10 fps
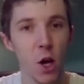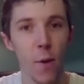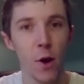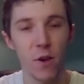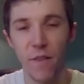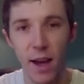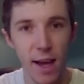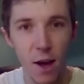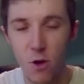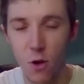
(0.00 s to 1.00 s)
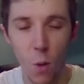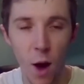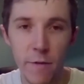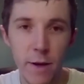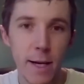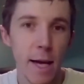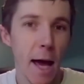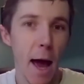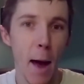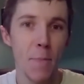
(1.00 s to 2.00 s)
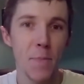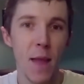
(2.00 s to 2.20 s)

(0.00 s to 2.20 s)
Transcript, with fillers: going on a vacation or whatever um,